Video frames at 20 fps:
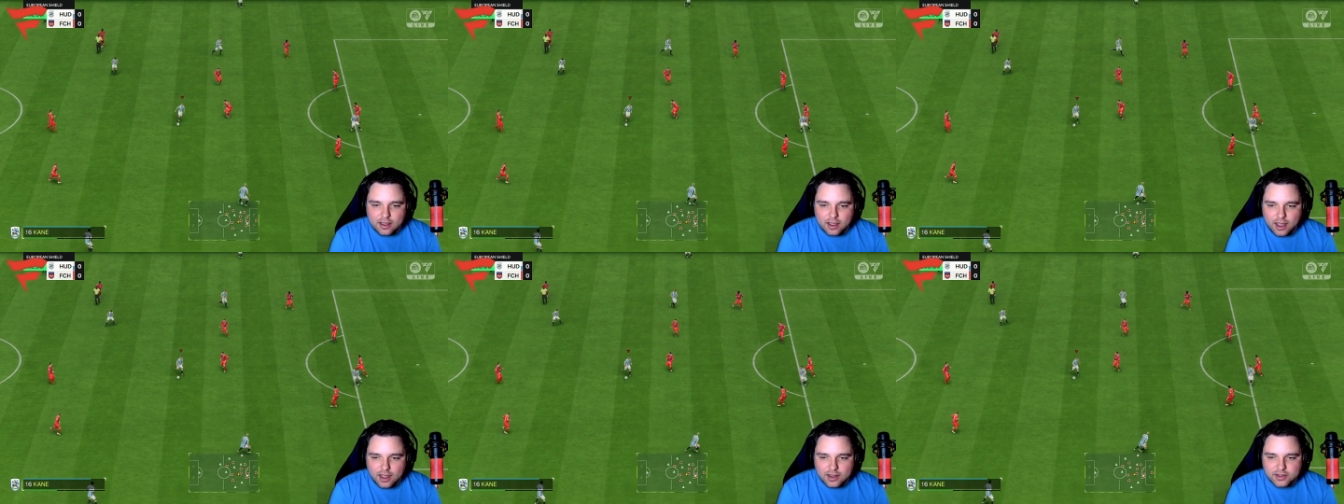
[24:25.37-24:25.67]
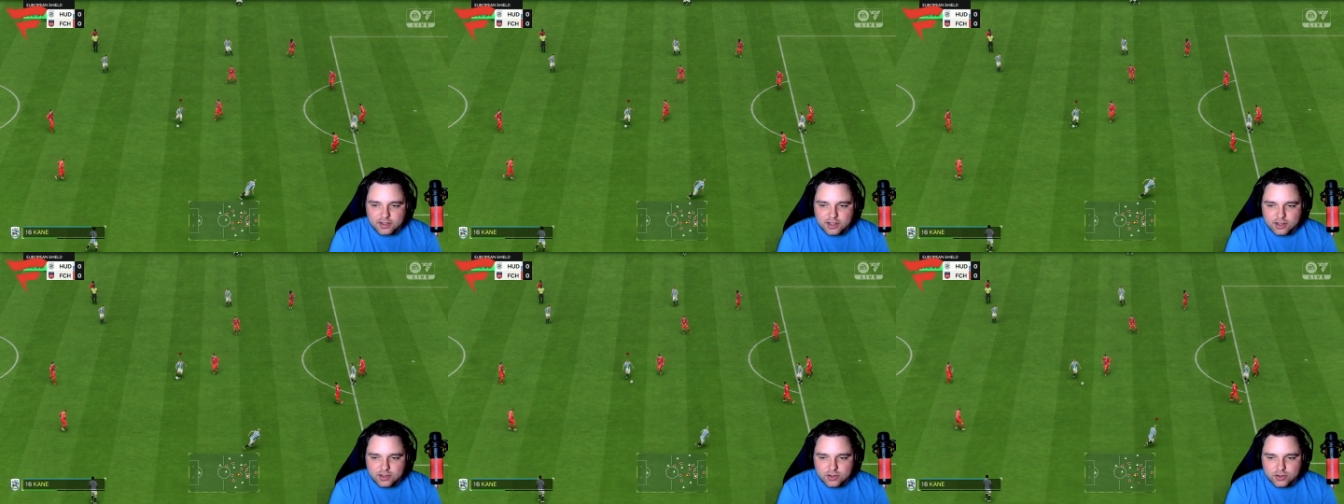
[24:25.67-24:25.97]
I
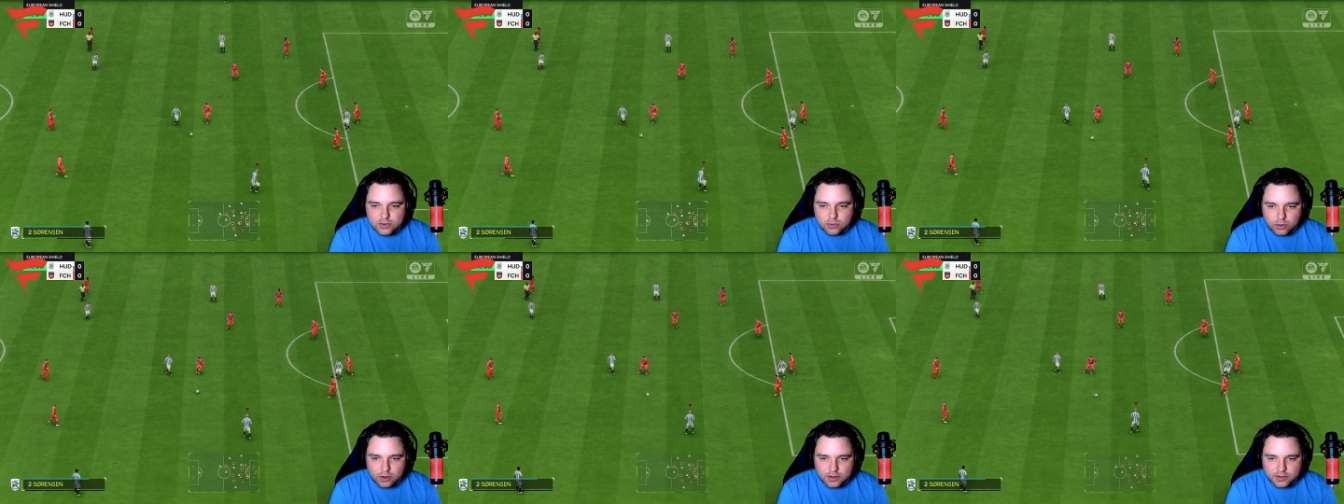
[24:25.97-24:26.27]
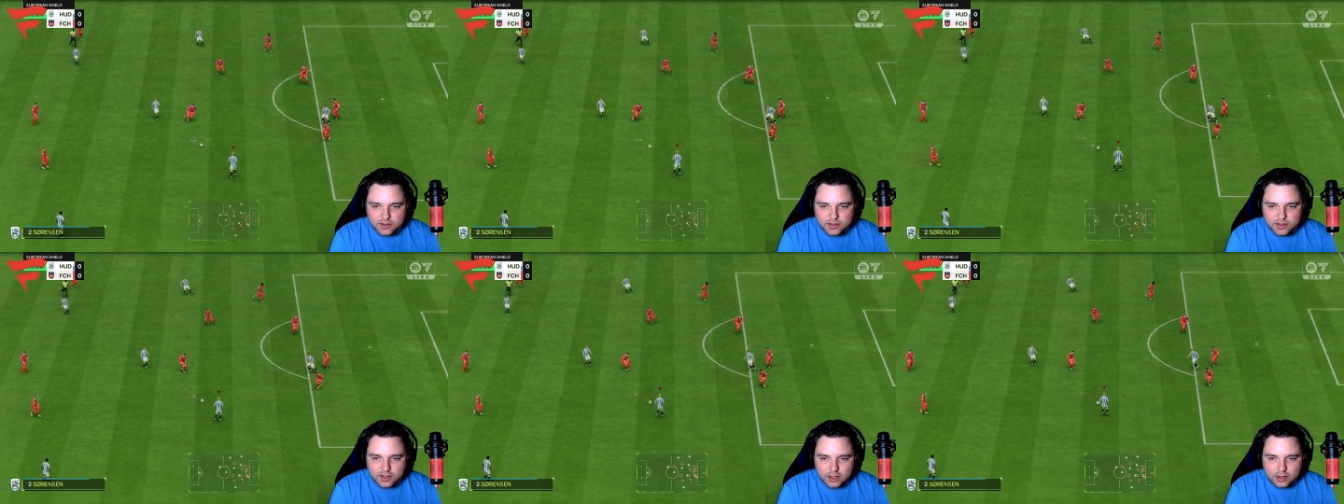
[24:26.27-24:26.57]
see
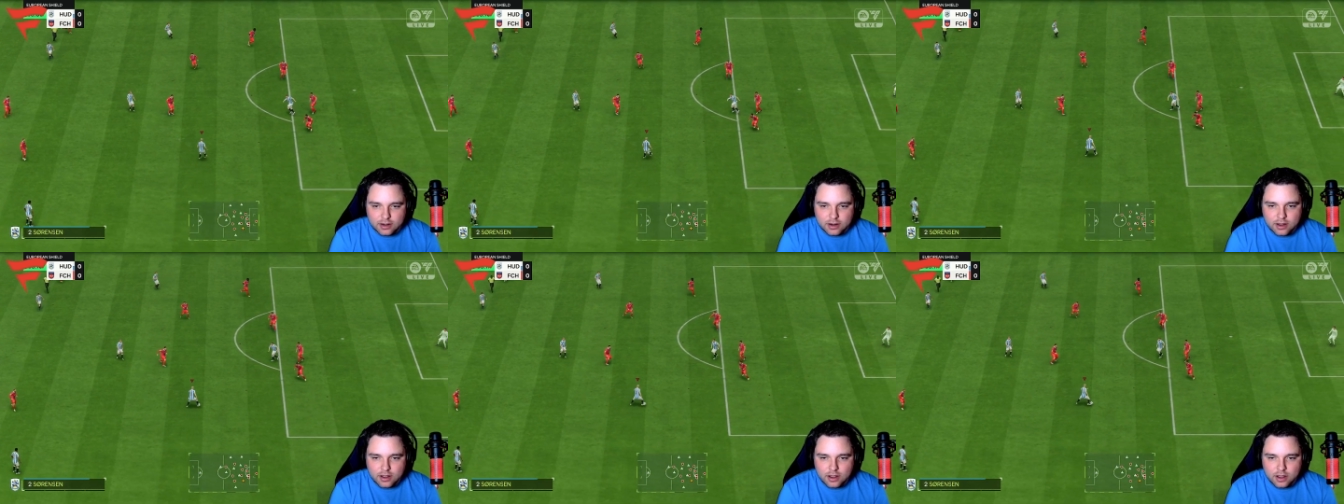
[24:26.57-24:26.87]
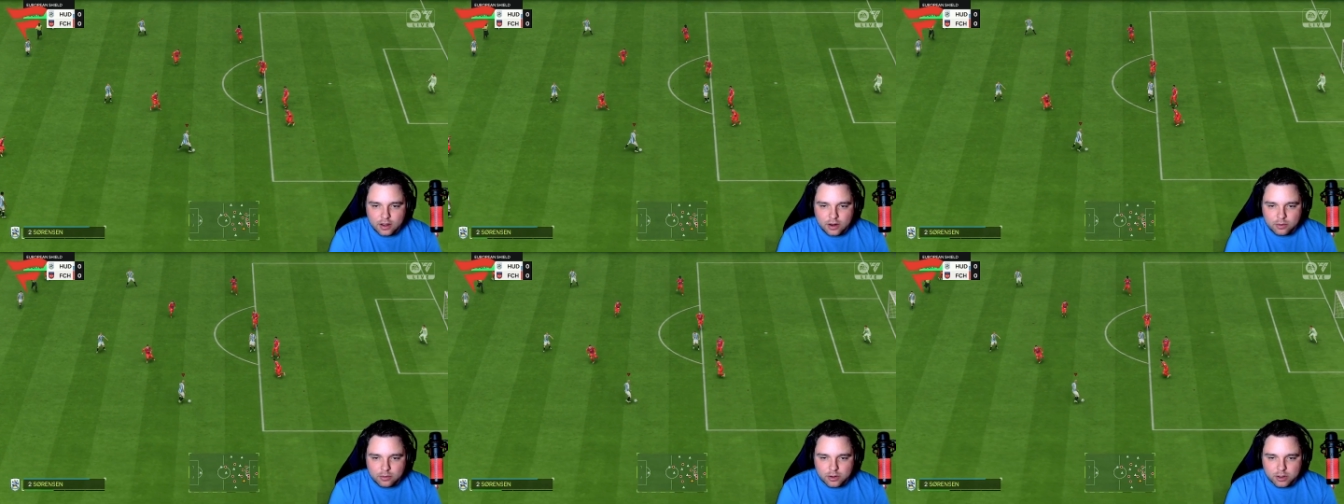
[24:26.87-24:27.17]
Sorensen.
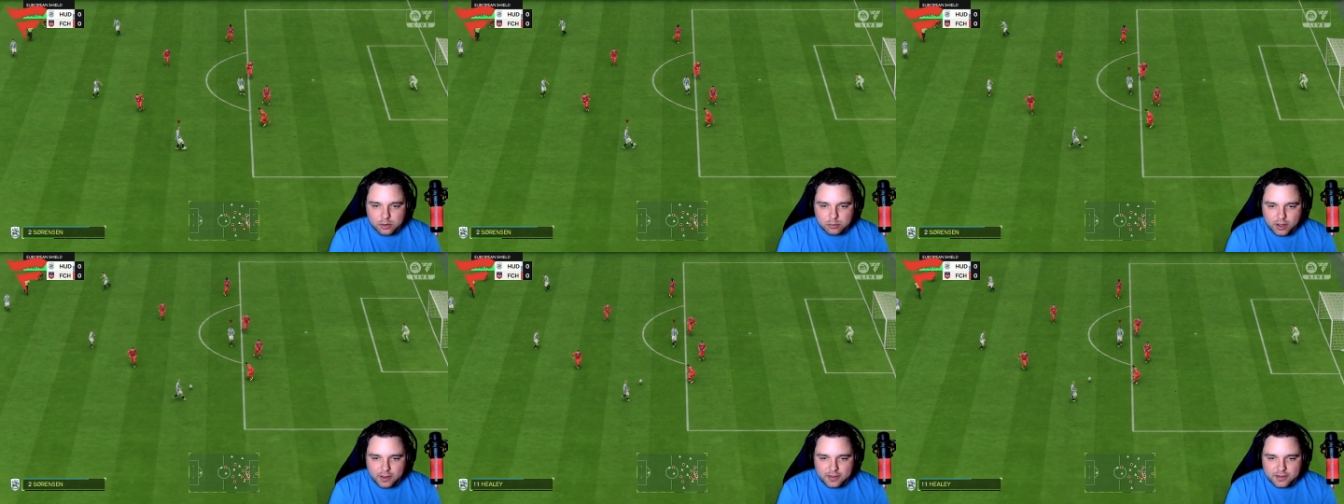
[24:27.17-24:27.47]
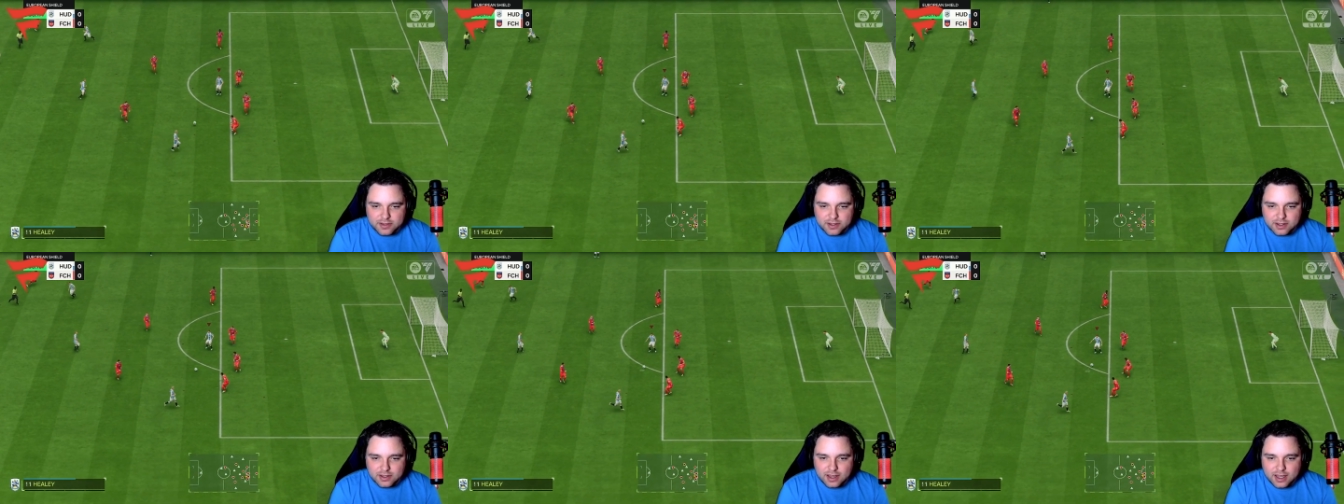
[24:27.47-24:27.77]
We're going to play
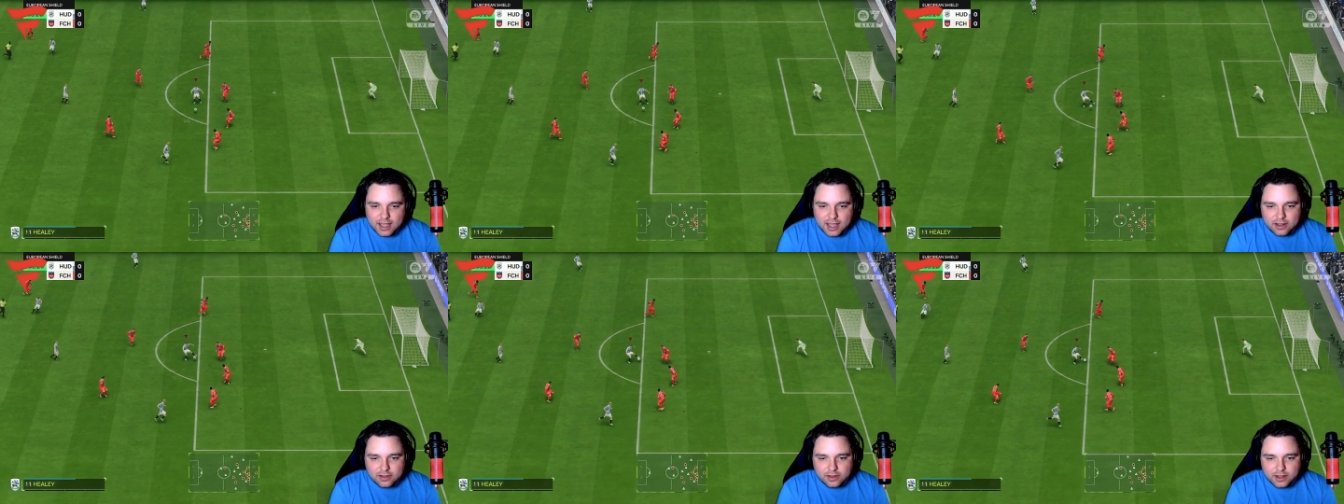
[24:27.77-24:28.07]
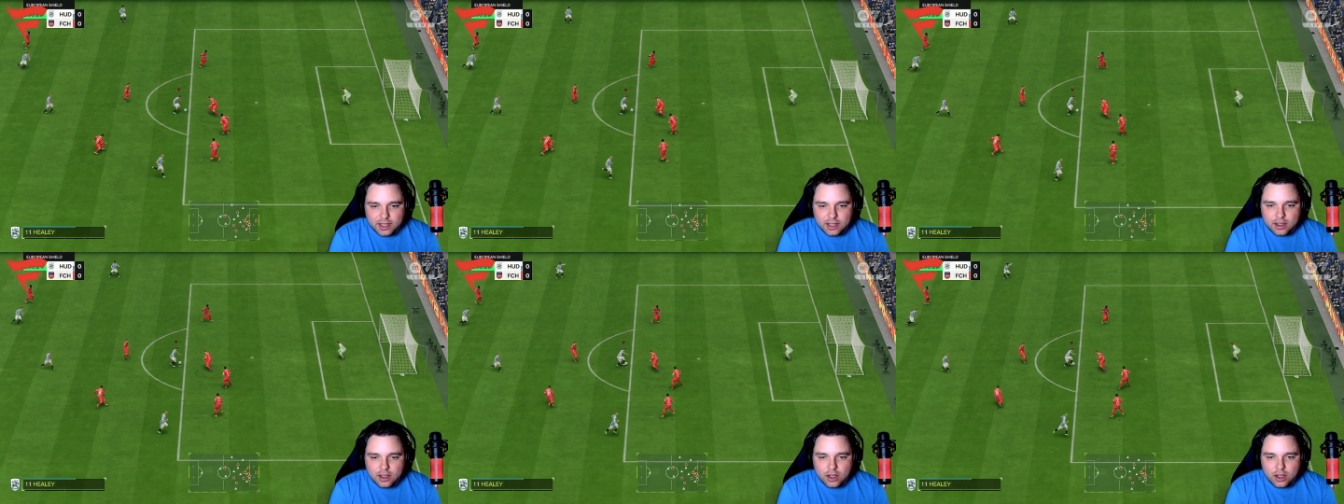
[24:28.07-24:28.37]
this into
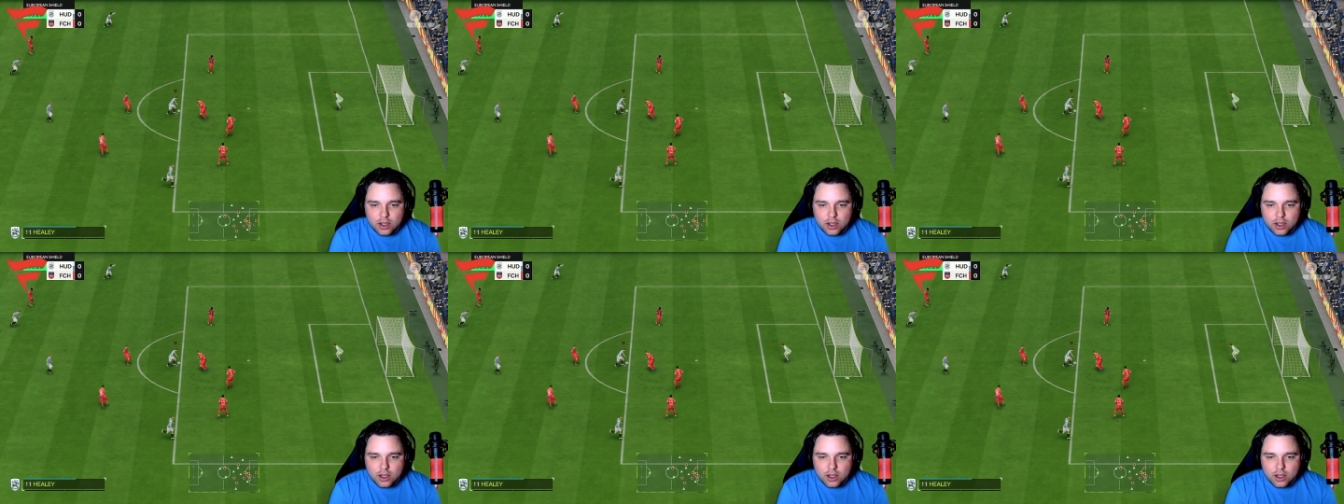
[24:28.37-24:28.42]
Healy,